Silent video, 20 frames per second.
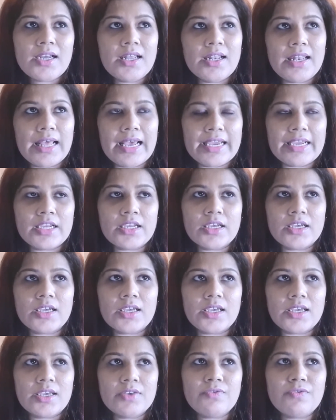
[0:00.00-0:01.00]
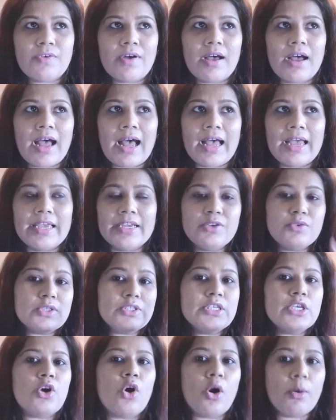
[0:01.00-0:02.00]
Like, if it
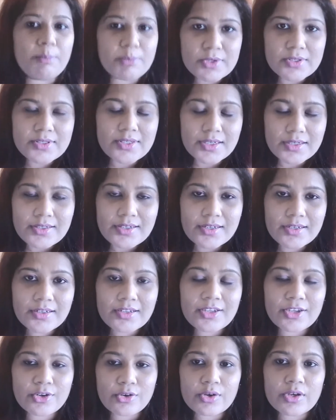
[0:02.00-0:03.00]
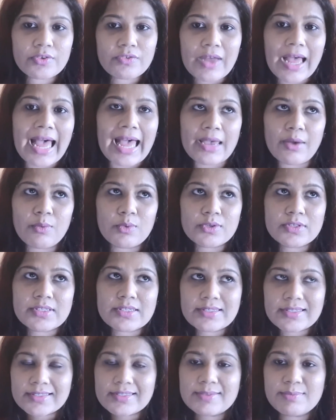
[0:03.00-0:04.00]
was the opposite, you know, if I was
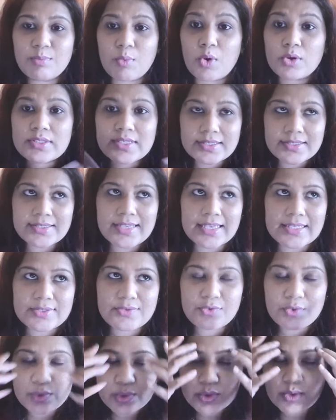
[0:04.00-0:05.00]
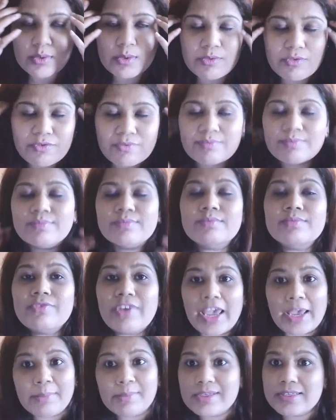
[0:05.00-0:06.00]
a more successful,
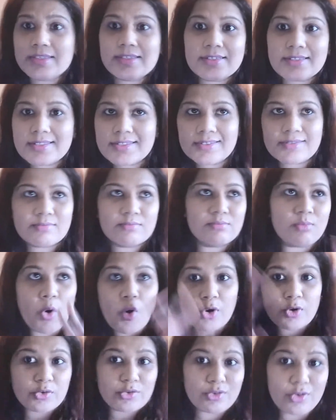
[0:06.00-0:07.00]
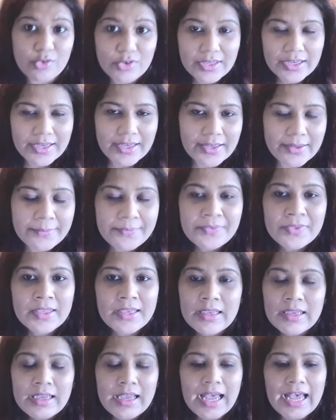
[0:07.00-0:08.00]
famous, more good looking,
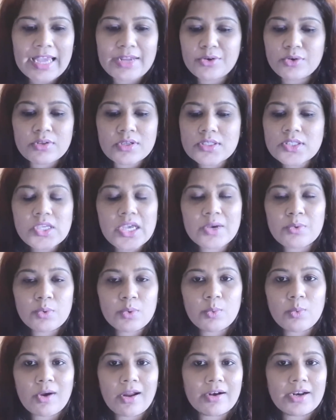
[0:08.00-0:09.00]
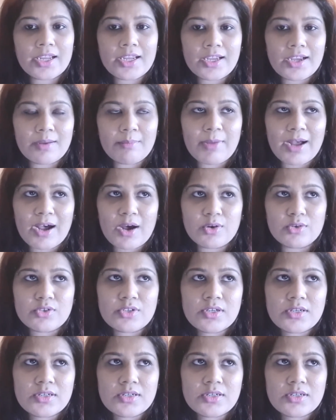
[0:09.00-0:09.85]
I don't think so I would worry about